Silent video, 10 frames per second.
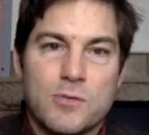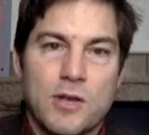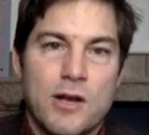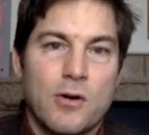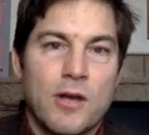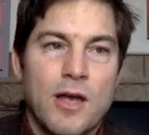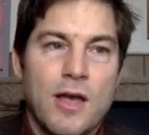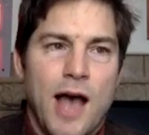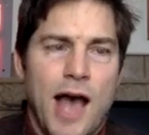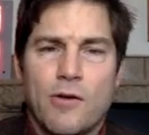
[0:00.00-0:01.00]
where
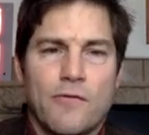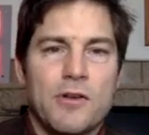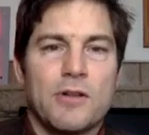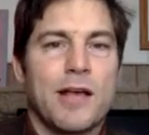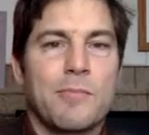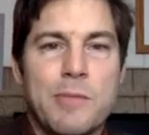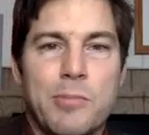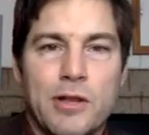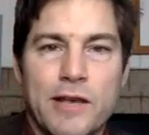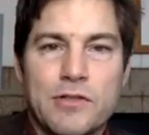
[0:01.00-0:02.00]
I don't feel like my
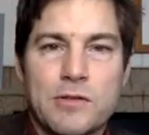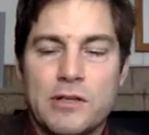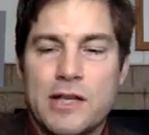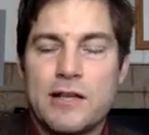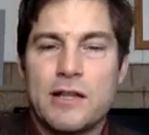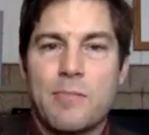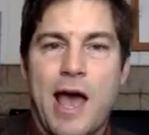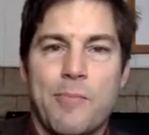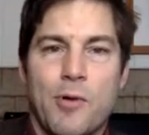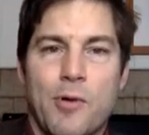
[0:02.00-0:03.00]
beliefs neatly
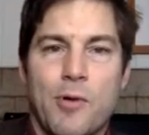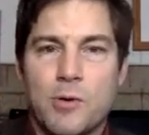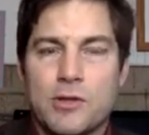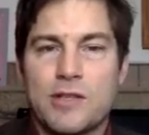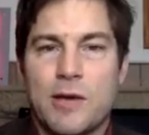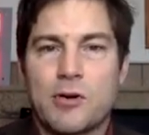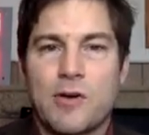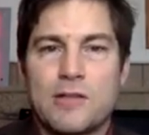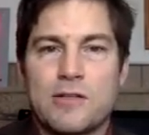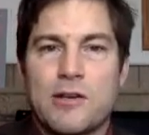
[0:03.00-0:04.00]
map onto what the
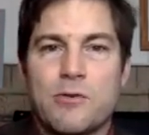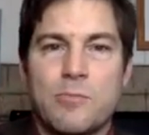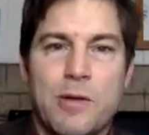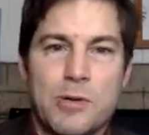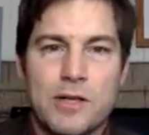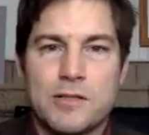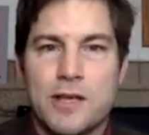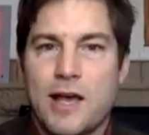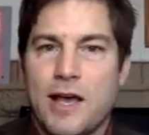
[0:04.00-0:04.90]
Democrats say or the Republicans say.